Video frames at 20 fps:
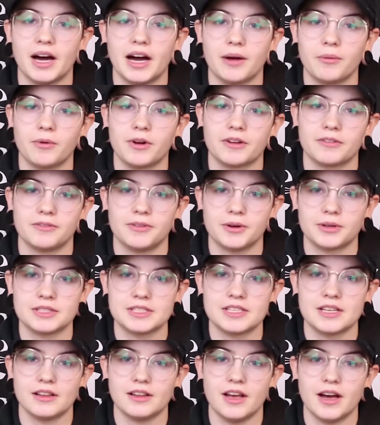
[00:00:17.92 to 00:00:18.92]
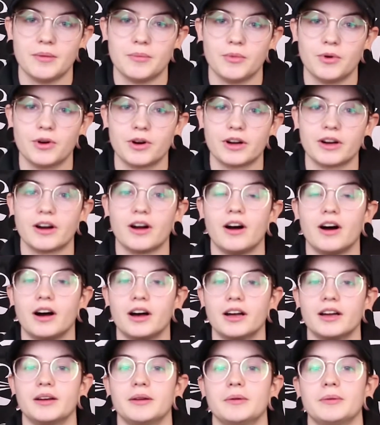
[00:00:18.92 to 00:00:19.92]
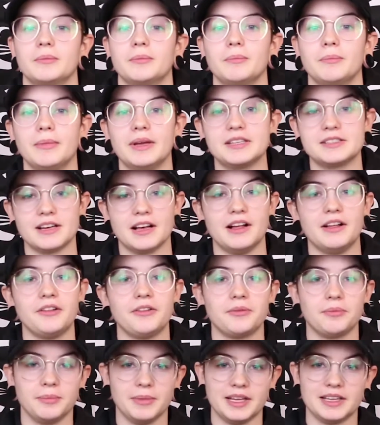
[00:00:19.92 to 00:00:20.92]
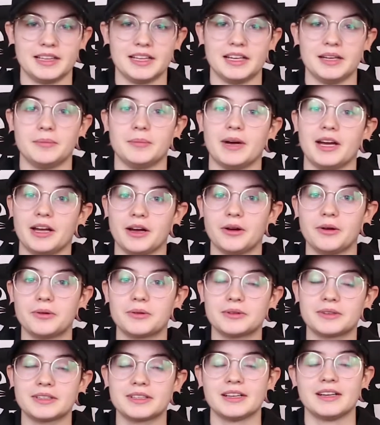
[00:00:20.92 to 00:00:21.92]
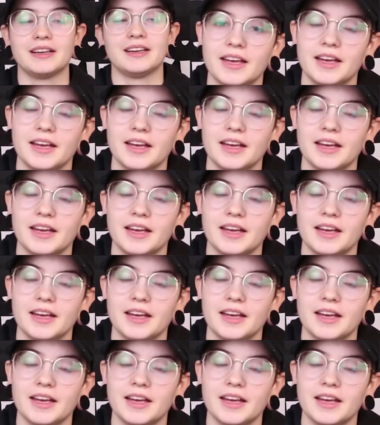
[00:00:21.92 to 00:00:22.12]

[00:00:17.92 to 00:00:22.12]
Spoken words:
I want to focus a lot more on mental health, mainly my own.